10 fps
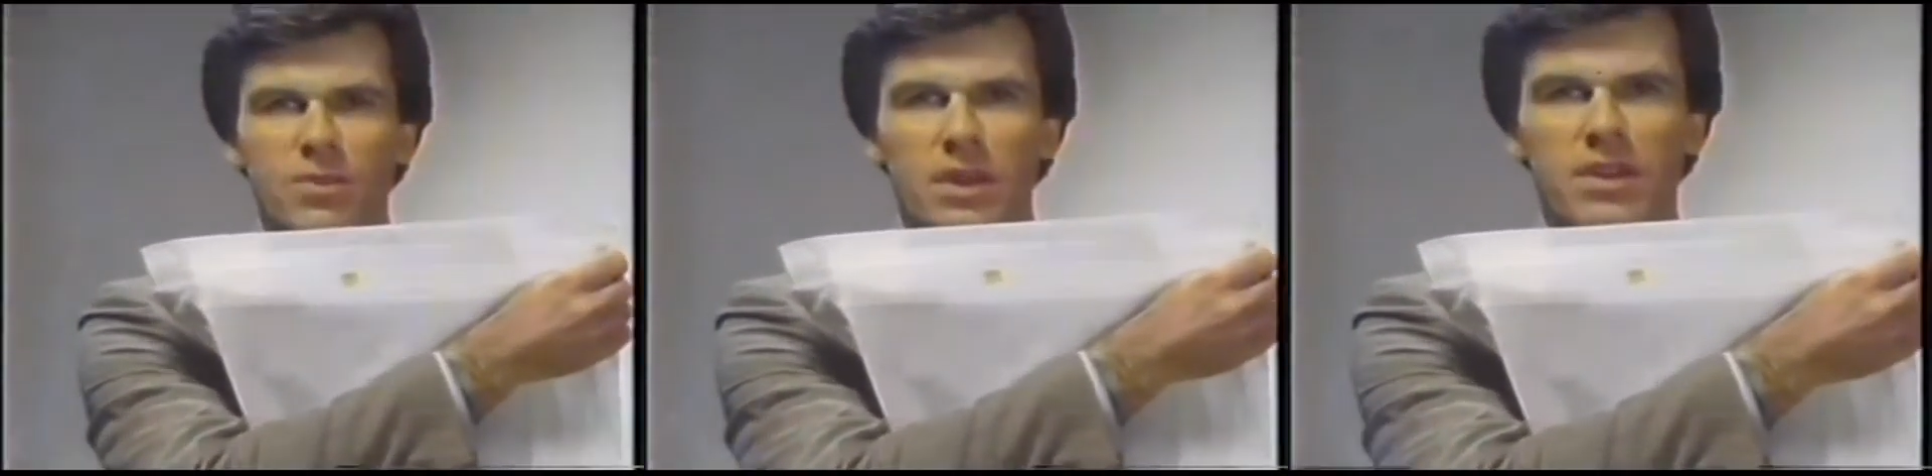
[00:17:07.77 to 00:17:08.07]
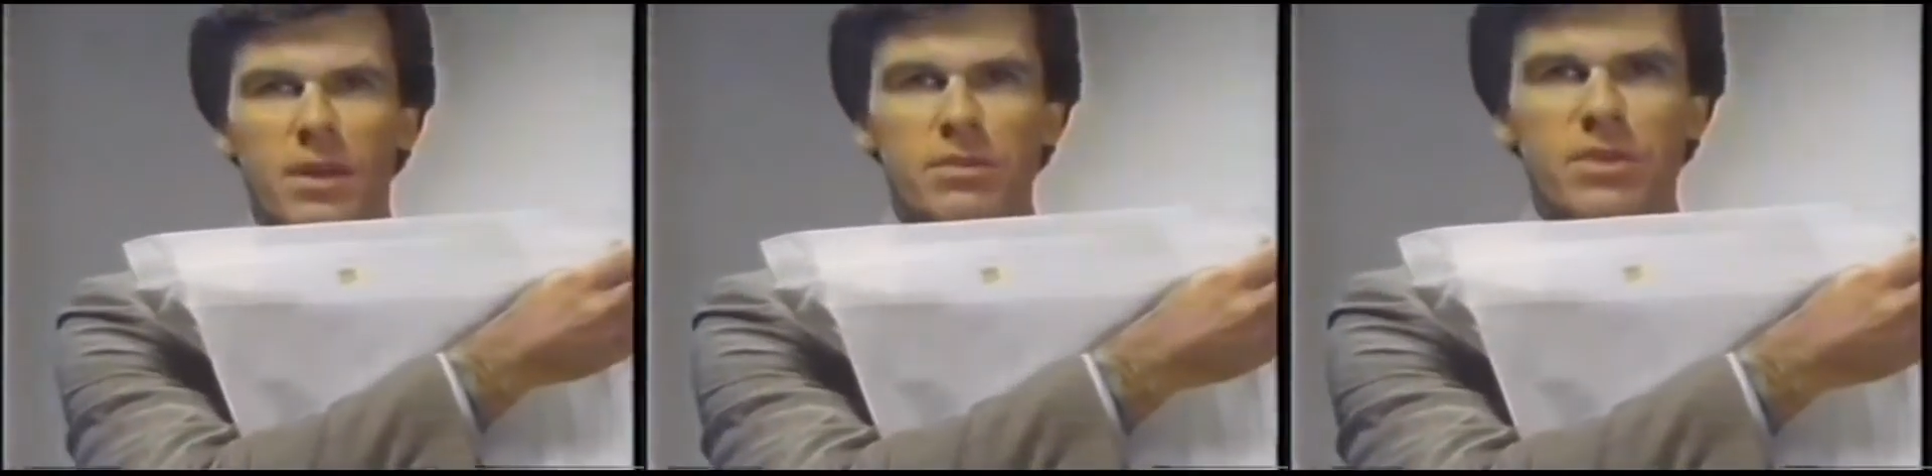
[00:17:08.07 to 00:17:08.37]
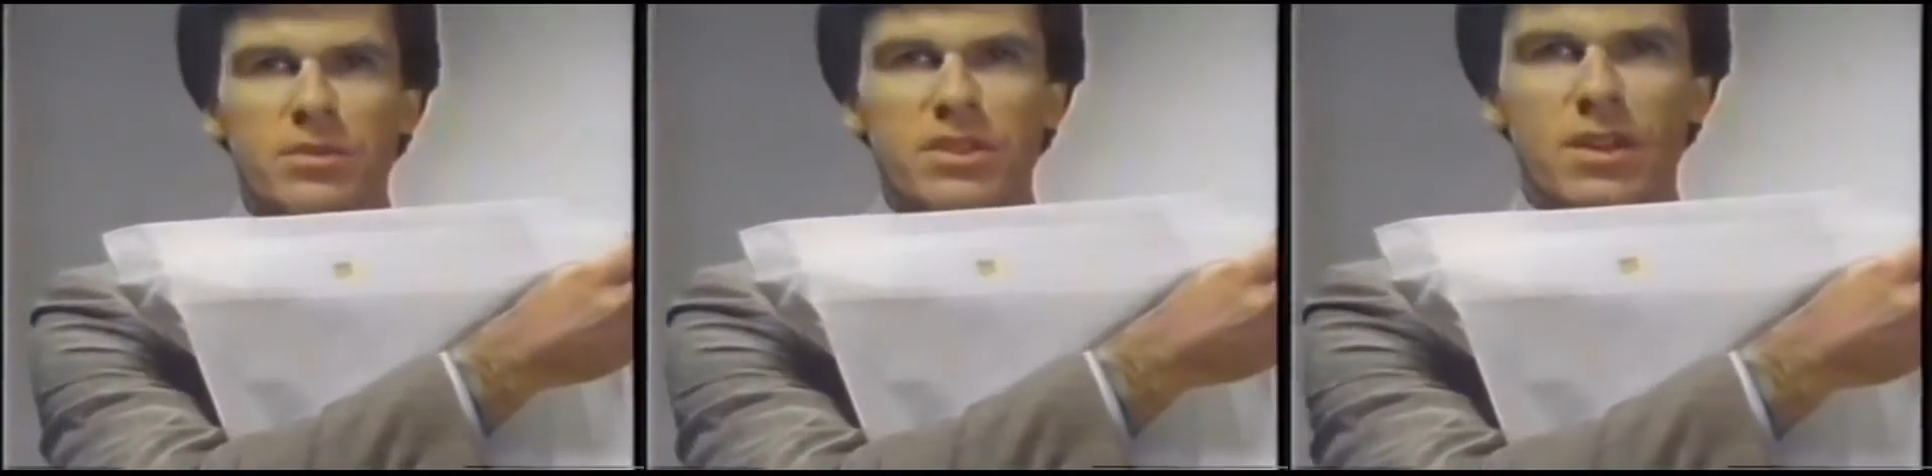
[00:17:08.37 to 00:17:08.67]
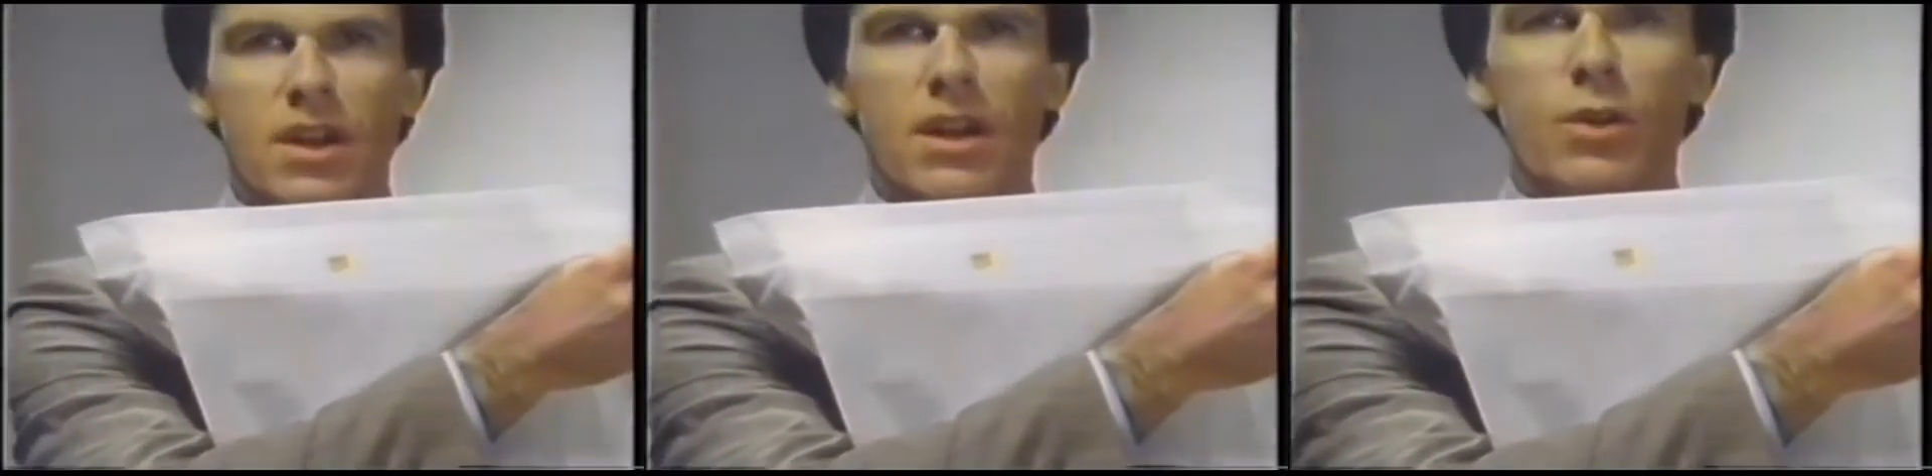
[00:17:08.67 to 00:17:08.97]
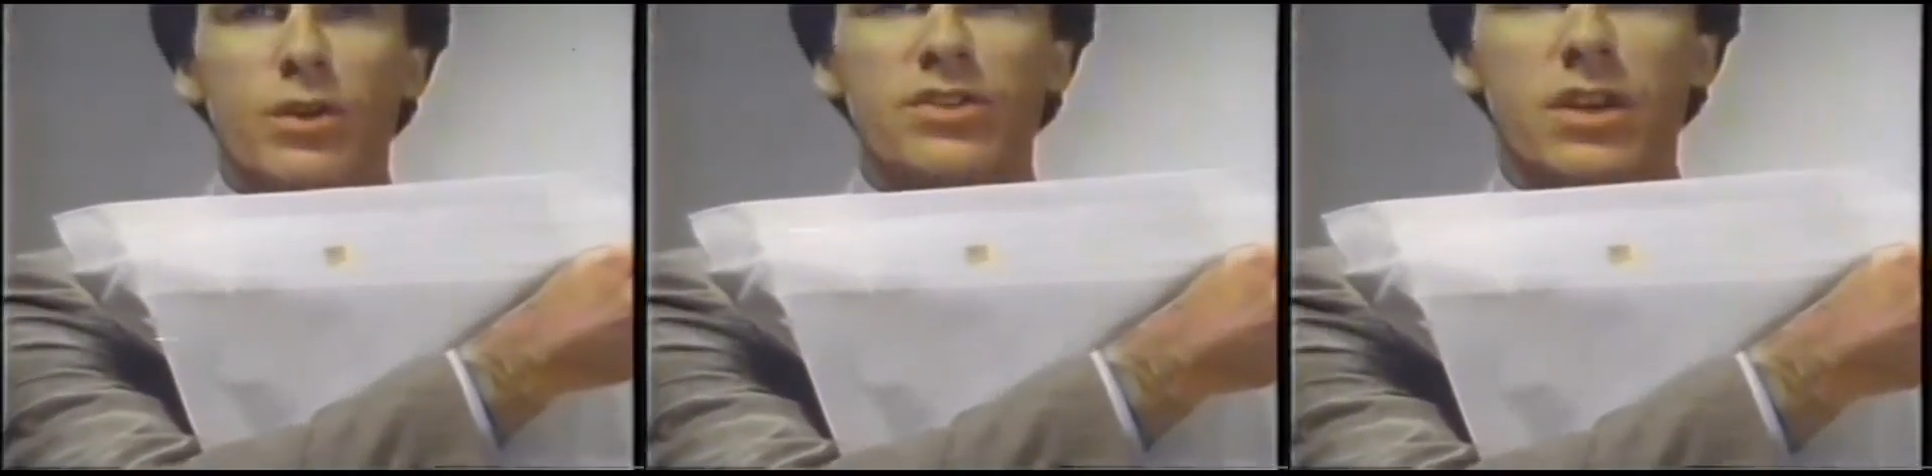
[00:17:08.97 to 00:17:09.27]
That's what comes from
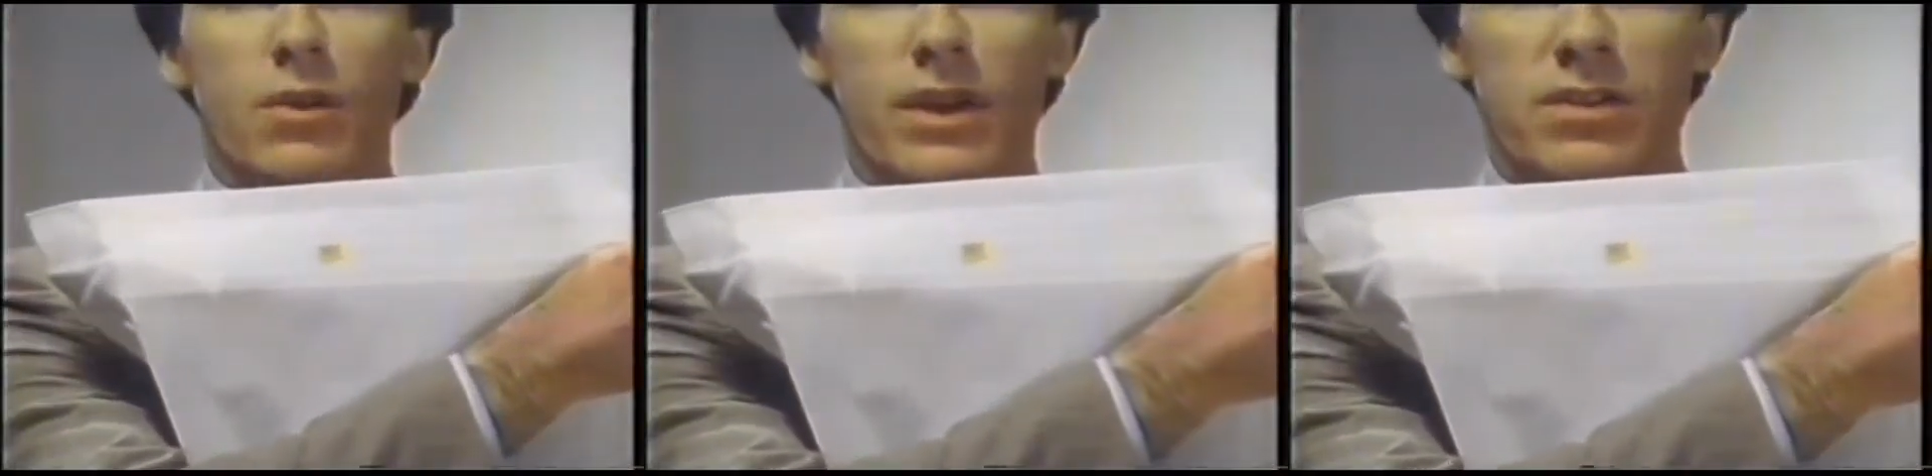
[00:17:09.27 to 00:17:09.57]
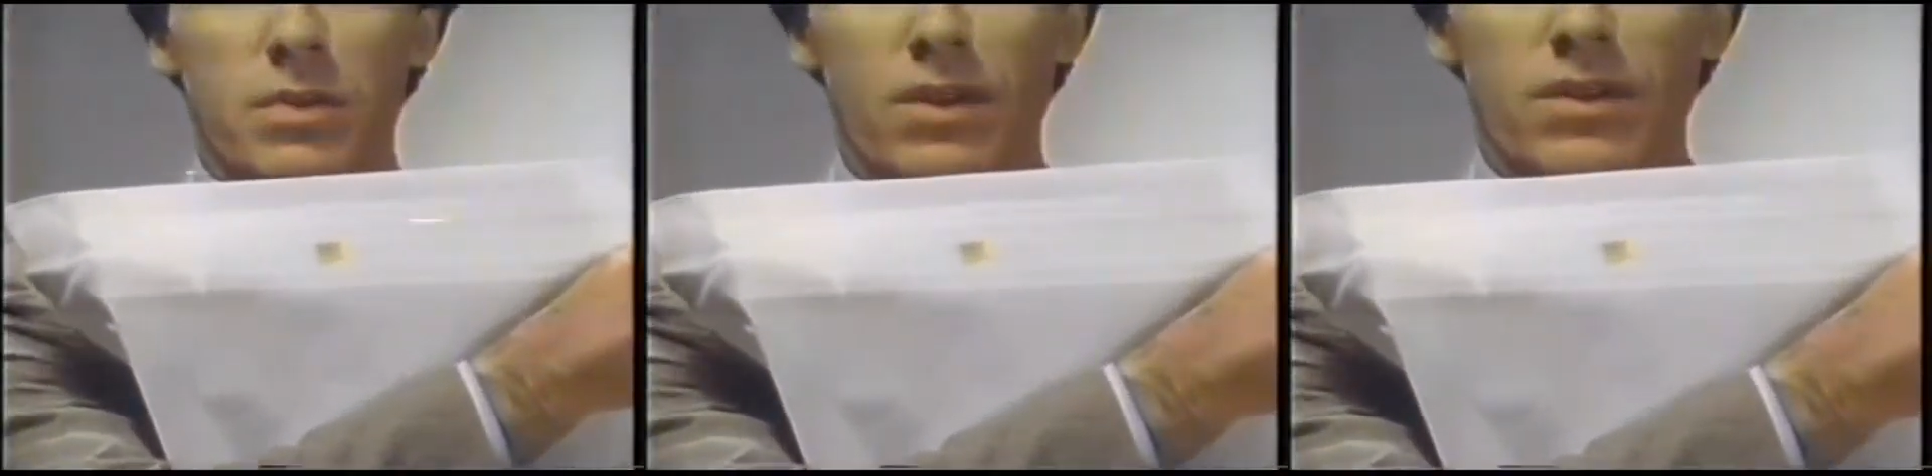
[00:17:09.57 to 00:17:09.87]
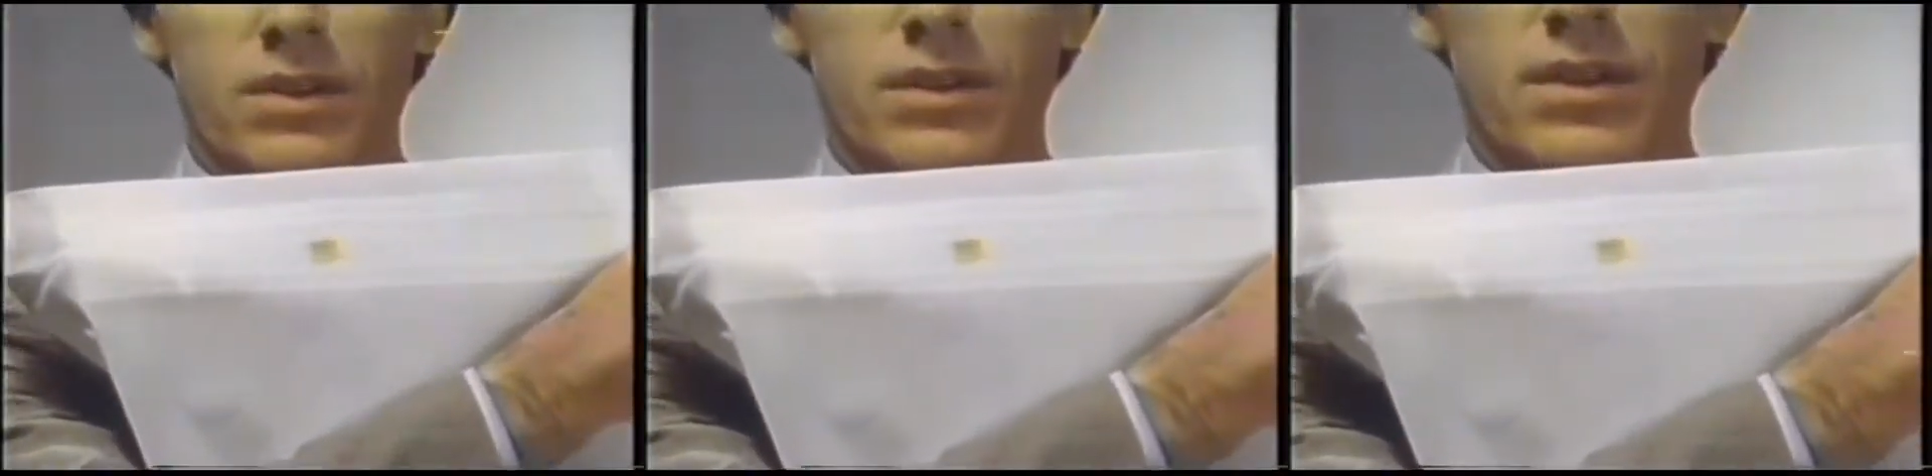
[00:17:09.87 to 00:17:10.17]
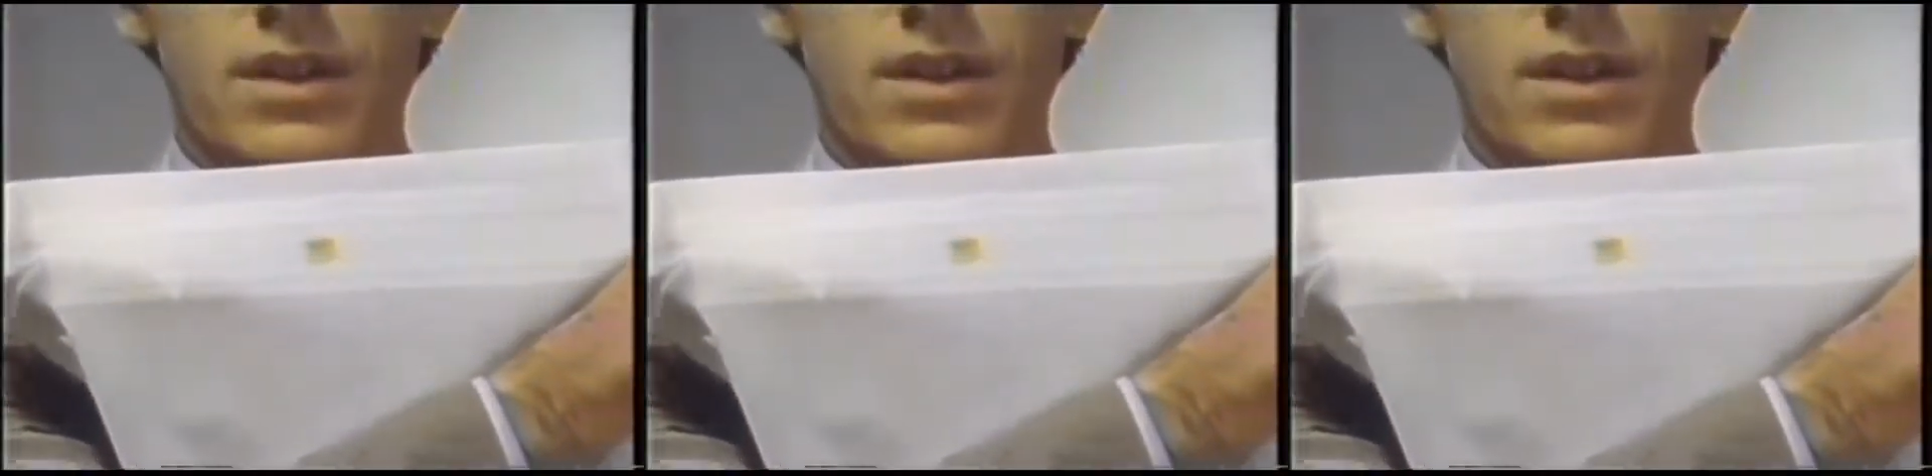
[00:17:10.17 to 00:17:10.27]
cigar or cigarette smoke.